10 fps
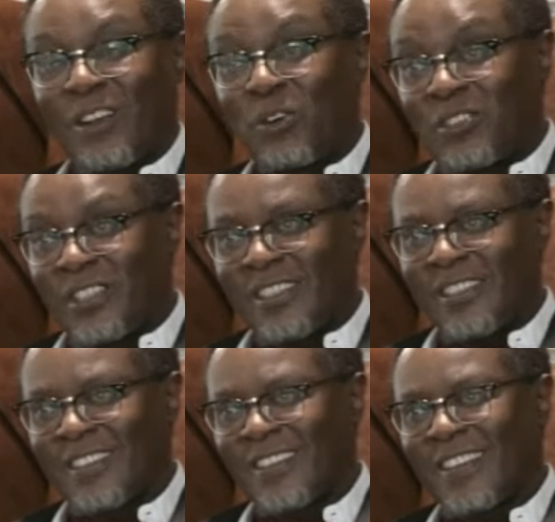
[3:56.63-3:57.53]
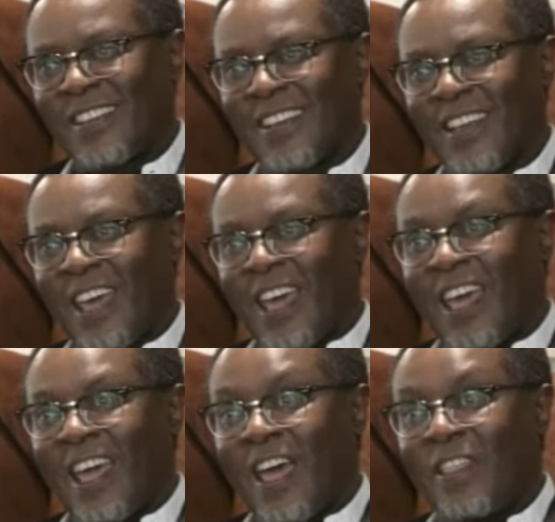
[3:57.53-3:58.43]
launch.
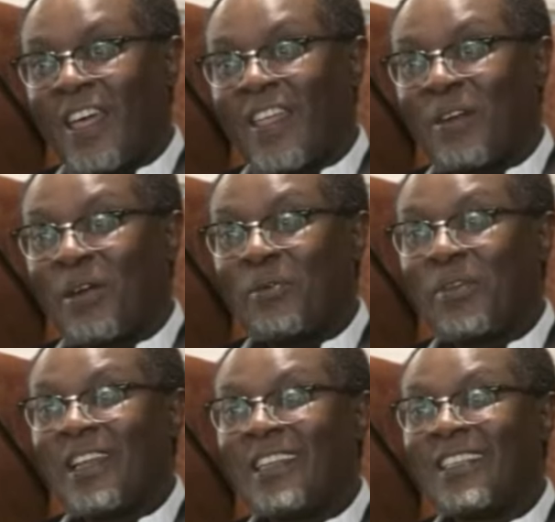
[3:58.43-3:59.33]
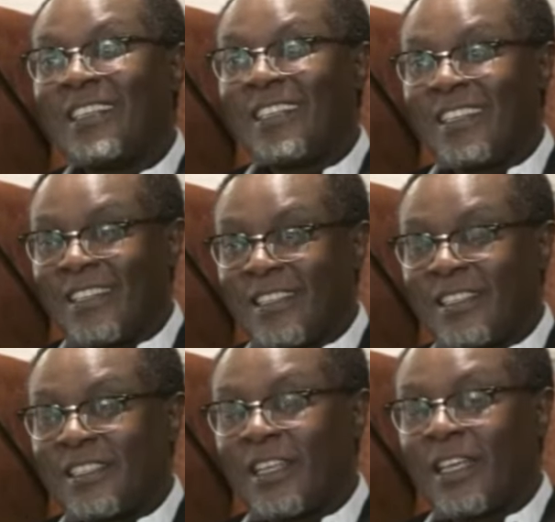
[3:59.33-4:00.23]
And, and the way we did it
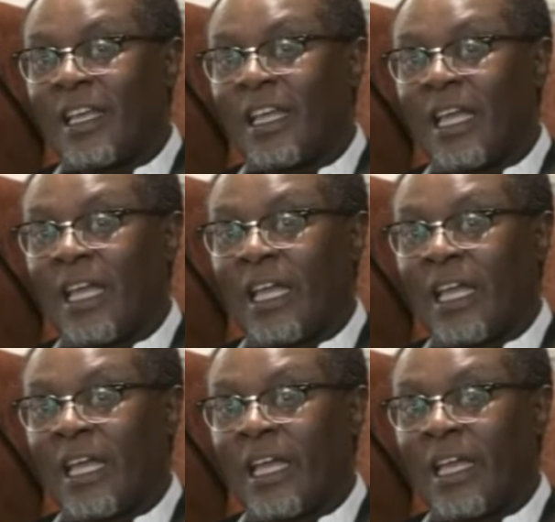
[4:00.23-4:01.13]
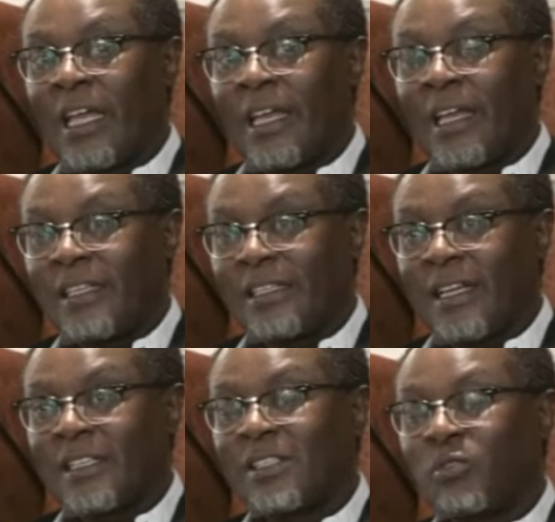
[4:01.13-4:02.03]
is
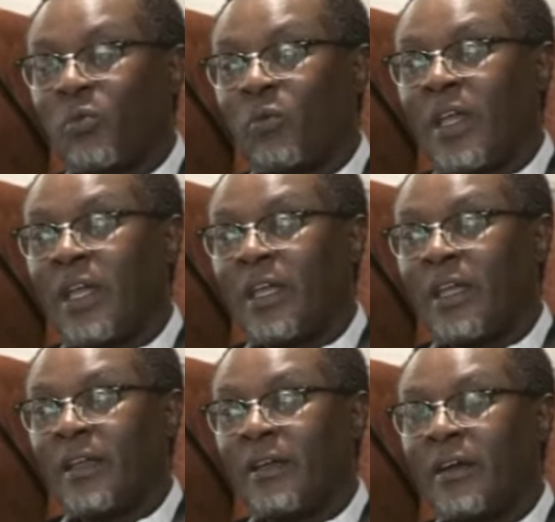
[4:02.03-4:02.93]
that we,